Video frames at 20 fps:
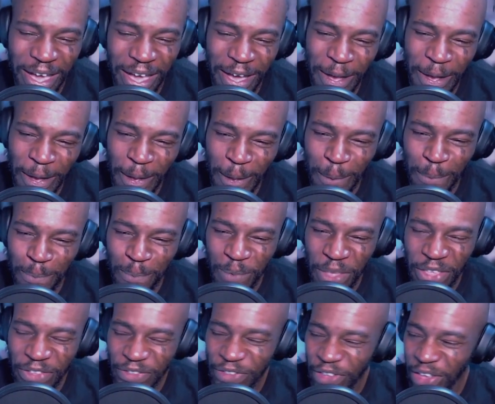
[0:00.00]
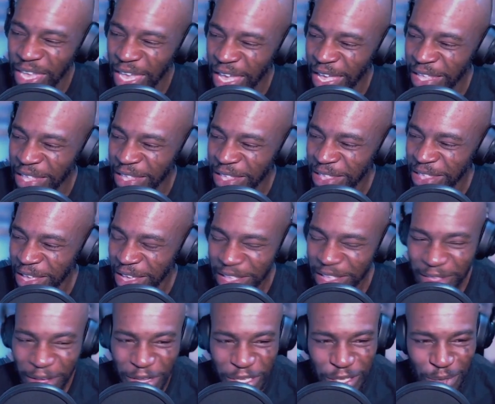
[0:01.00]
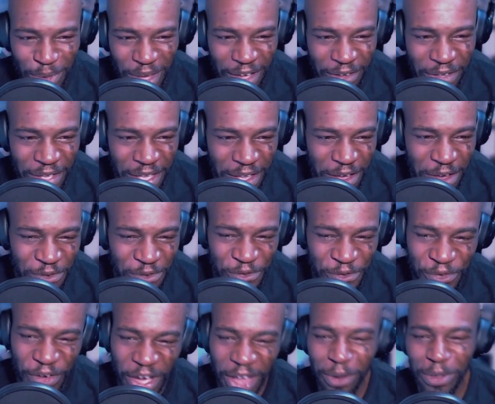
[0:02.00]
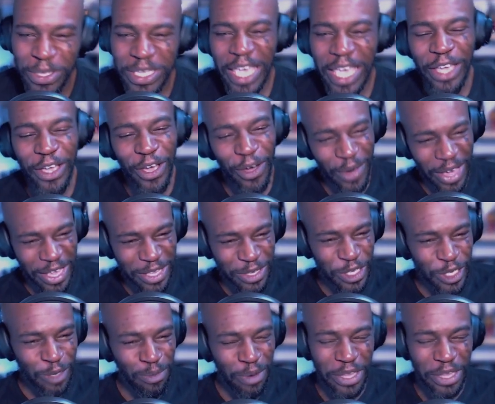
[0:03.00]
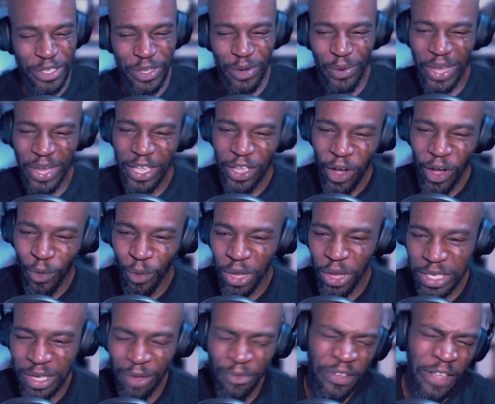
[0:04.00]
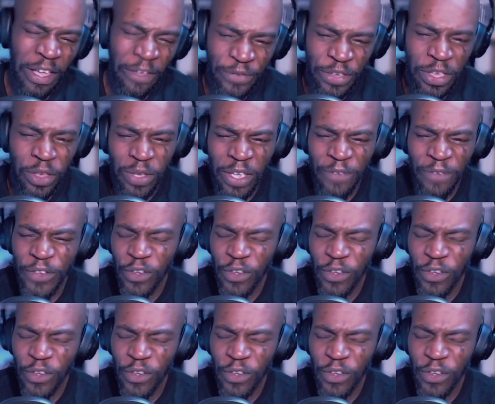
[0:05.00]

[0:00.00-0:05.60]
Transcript: So yeah, those are my final takeaways on Spirits Away. Go watch. If you